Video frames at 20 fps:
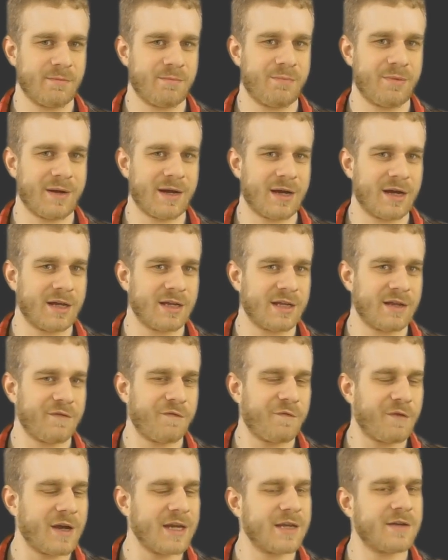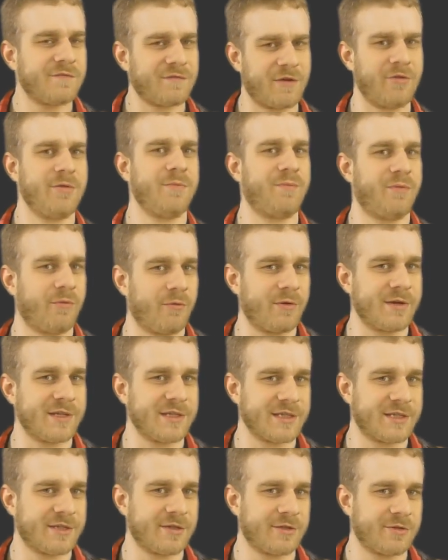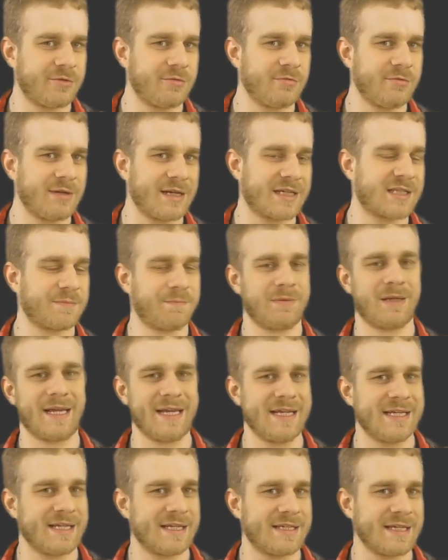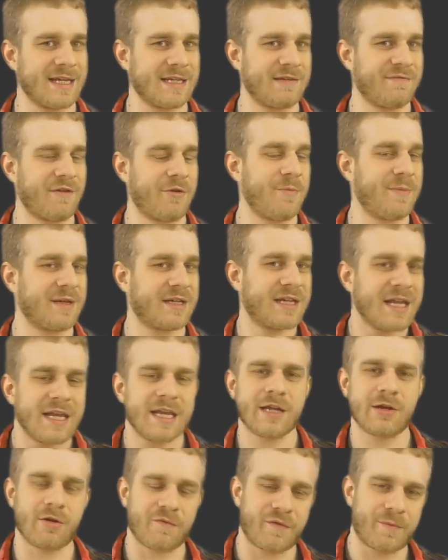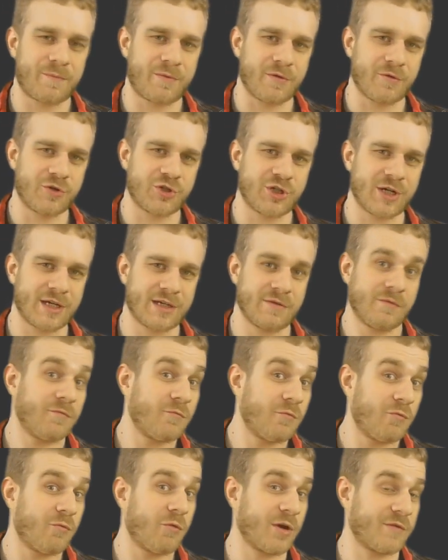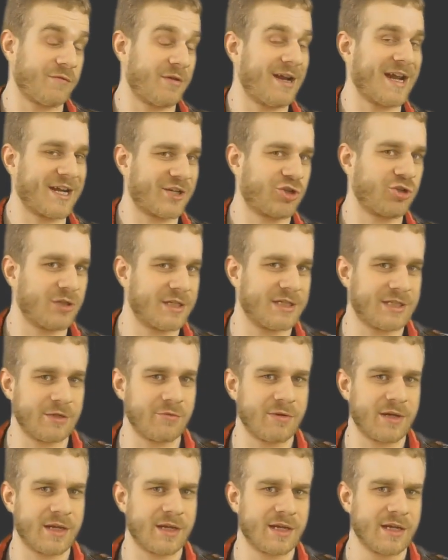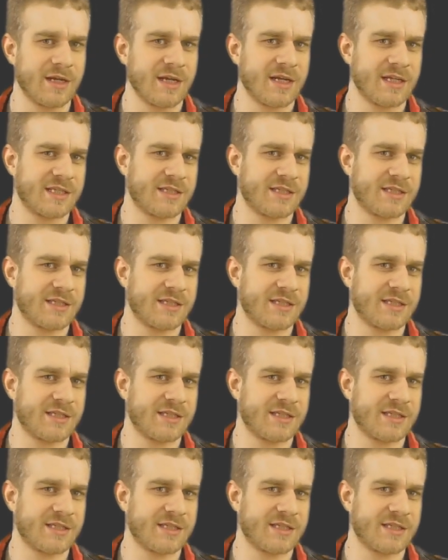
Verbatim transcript: but I find it very important to explain it at the very beginning of a project what we're actually doing